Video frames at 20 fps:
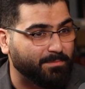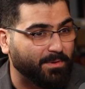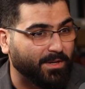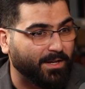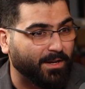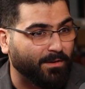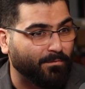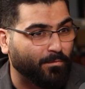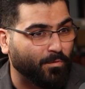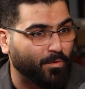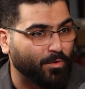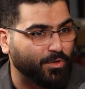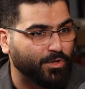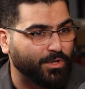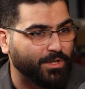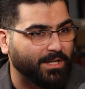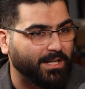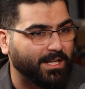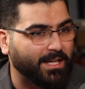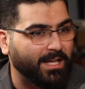but
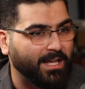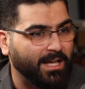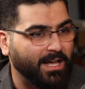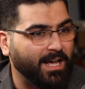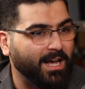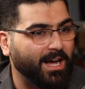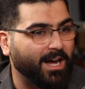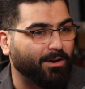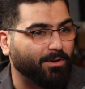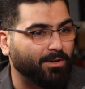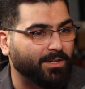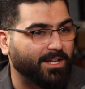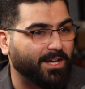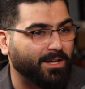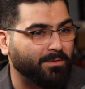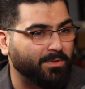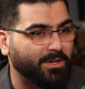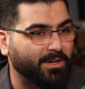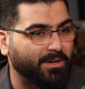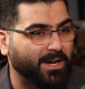unfortunately, our
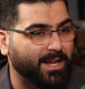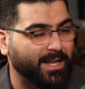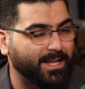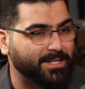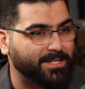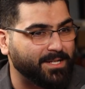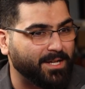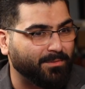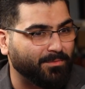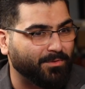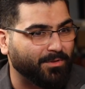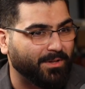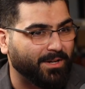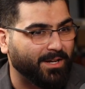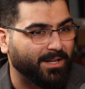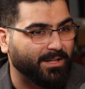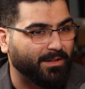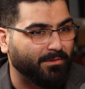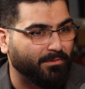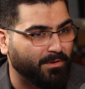time here has come to an
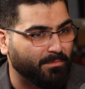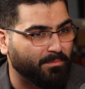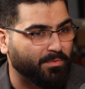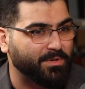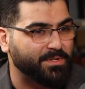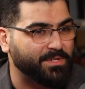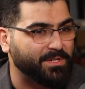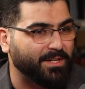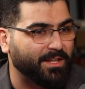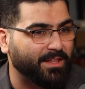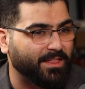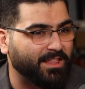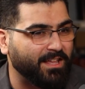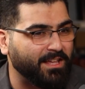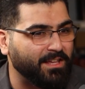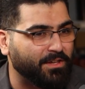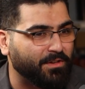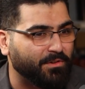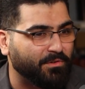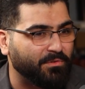end. I want to personally
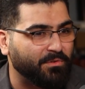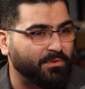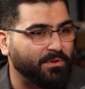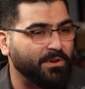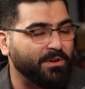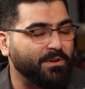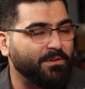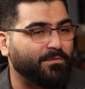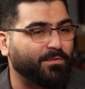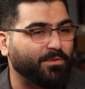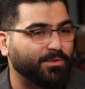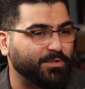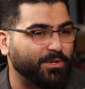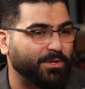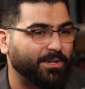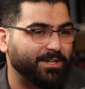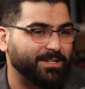thank you for joining